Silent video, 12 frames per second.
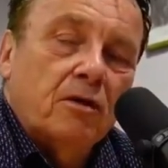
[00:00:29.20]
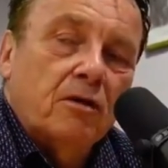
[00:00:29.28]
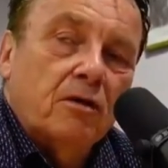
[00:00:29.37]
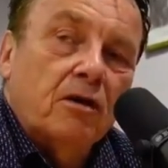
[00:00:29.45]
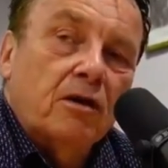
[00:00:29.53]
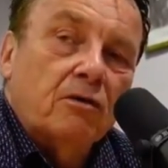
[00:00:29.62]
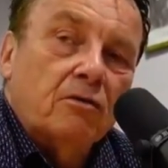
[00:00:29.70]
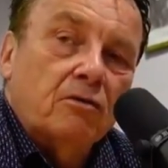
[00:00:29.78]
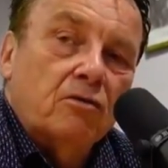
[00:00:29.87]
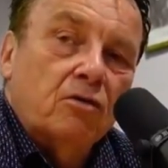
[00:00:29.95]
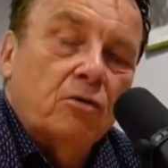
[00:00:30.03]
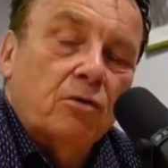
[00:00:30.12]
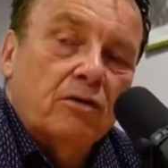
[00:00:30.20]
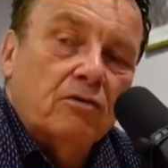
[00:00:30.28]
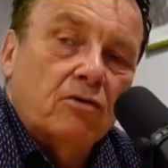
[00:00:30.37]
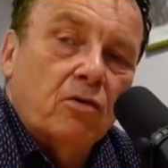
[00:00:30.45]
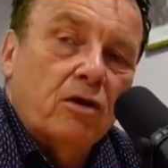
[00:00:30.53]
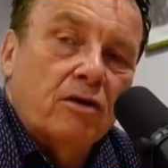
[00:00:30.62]
you know, do what
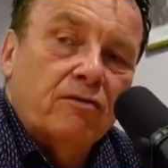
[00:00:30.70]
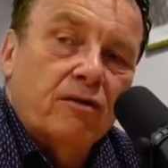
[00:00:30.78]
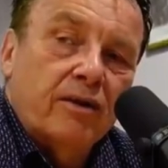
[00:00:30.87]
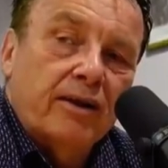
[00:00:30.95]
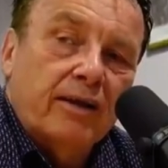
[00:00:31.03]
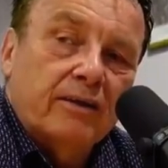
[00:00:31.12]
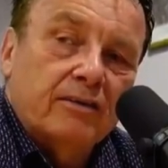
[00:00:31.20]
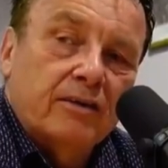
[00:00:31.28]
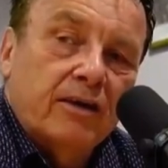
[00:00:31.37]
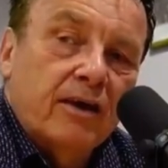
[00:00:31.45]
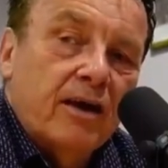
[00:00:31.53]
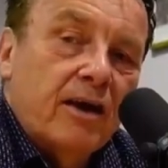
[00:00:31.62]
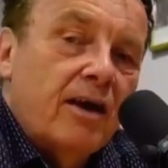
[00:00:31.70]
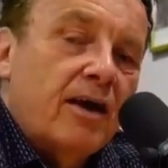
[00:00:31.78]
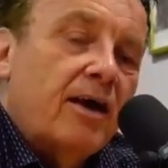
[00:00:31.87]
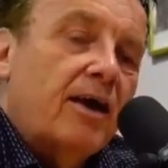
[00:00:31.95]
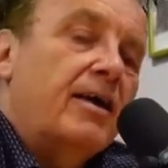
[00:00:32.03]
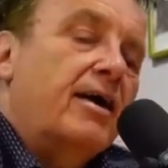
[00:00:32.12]
to qualify and exit.
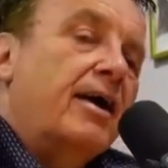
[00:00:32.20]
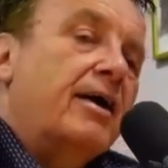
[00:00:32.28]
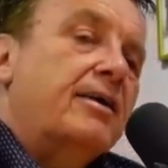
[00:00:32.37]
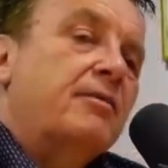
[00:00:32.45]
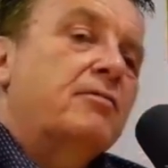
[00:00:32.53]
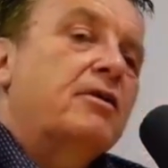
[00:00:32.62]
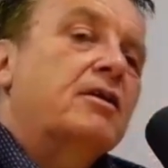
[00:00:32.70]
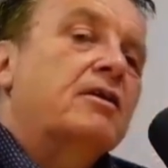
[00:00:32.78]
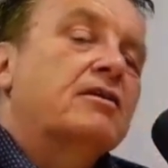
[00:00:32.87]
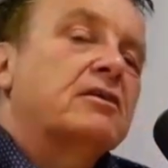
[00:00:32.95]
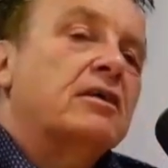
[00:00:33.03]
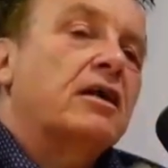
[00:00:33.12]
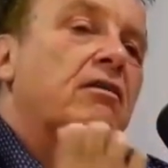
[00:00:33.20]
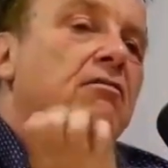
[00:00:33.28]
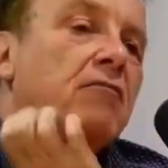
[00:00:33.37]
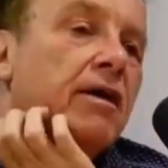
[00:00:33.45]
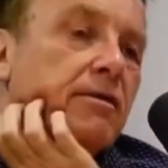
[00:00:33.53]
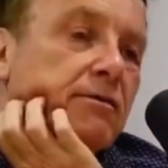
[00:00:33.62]
And I had him in the second
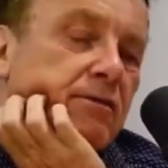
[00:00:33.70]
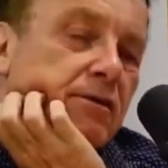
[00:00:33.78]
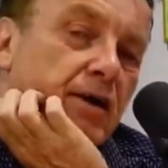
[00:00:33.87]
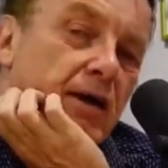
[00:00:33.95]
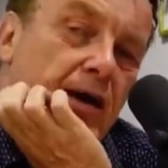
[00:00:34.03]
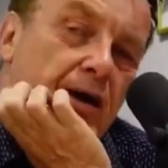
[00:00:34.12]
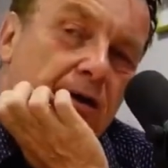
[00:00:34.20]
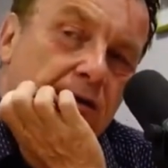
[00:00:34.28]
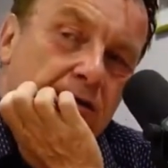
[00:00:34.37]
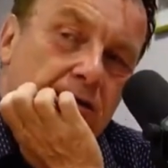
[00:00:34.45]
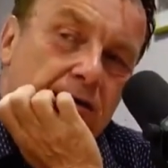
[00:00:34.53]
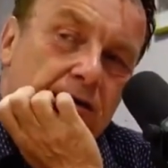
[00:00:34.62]
round, and